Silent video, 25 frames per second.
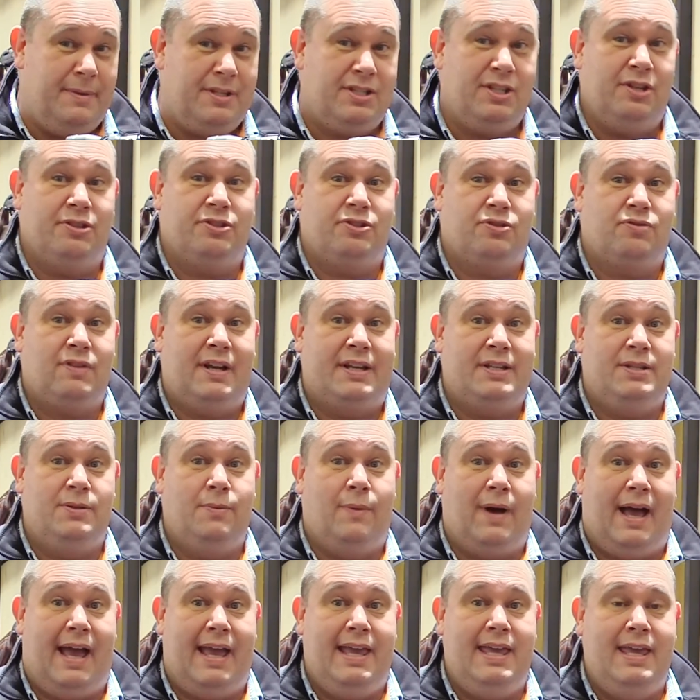It's not straight
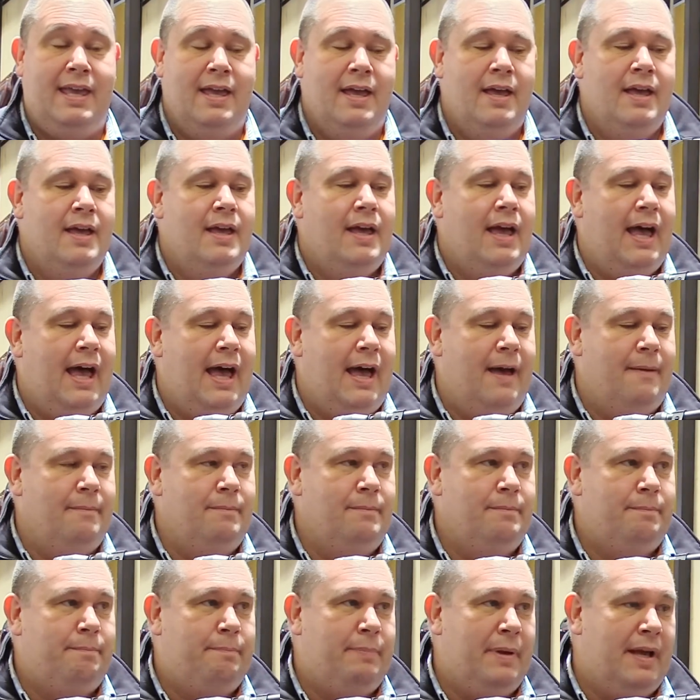away,
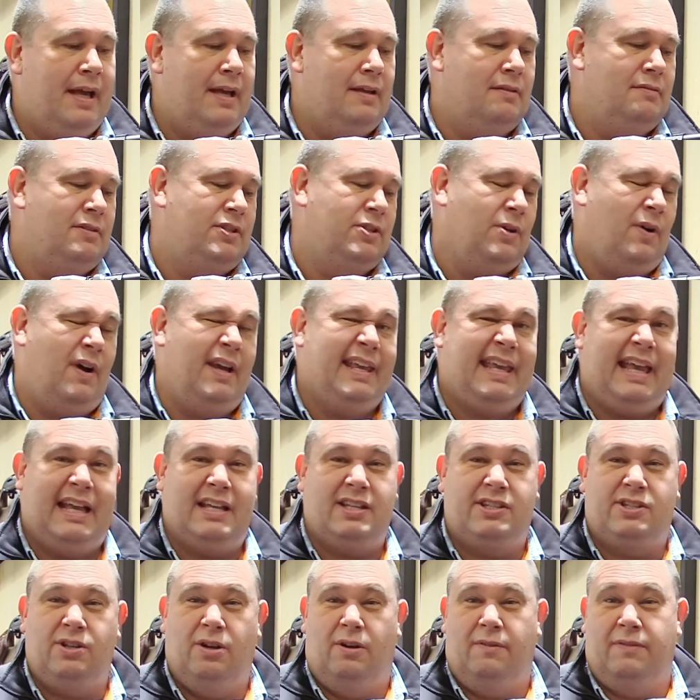but so I
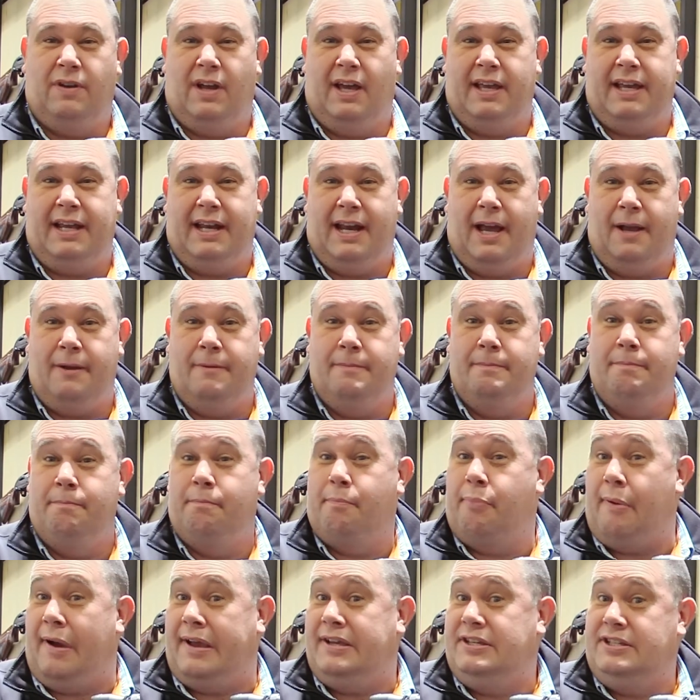guess sort of like,
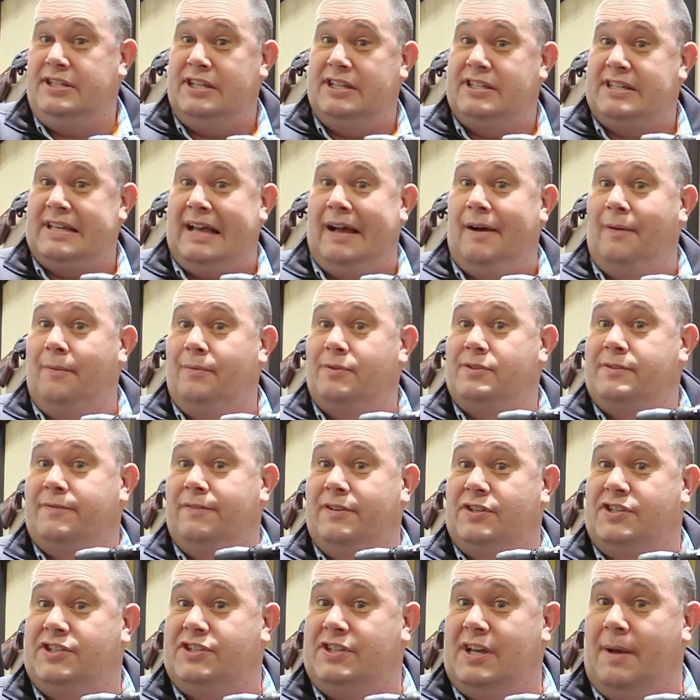brace yourselves
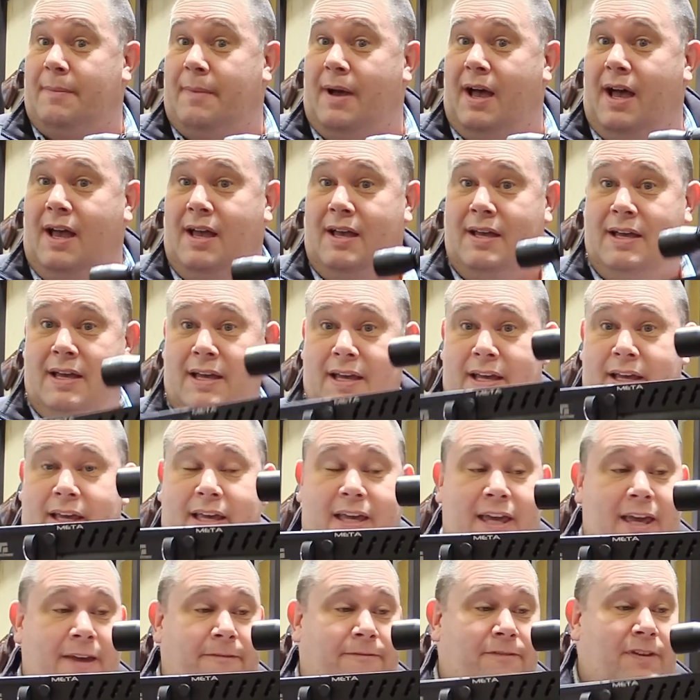for summer
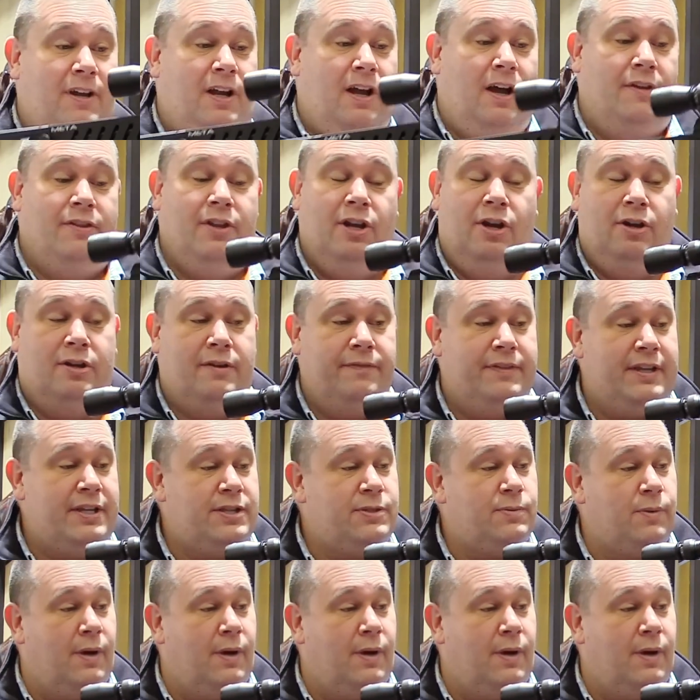if you like the look of this